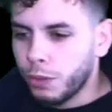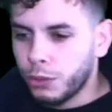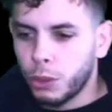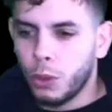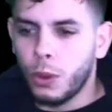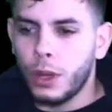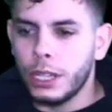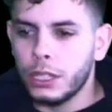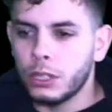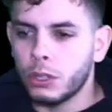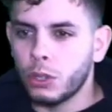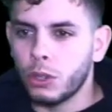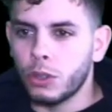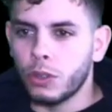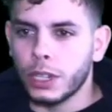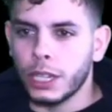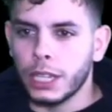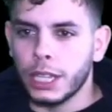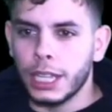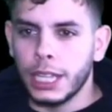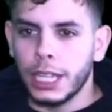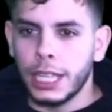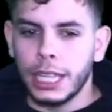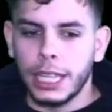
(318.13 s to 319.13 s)
of Toy
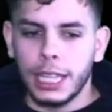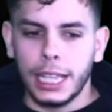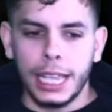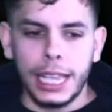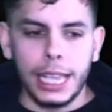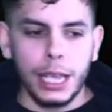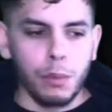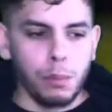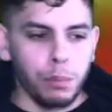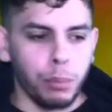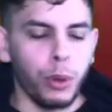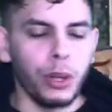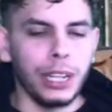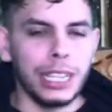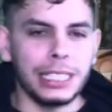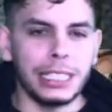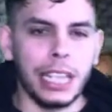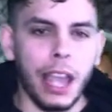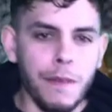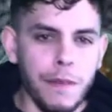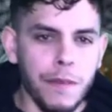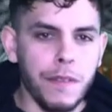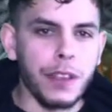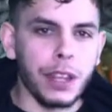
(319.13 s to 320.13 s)
Story. He embodies
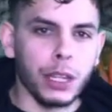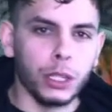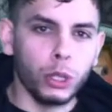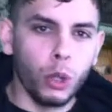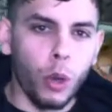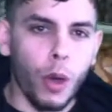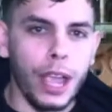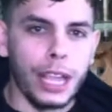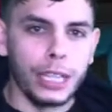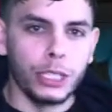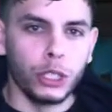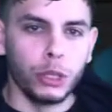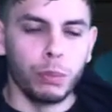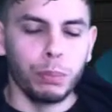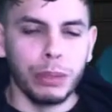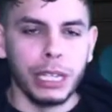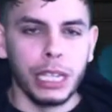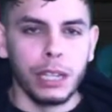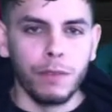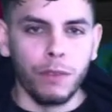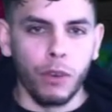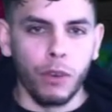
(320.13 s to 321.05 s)
everything a toy should be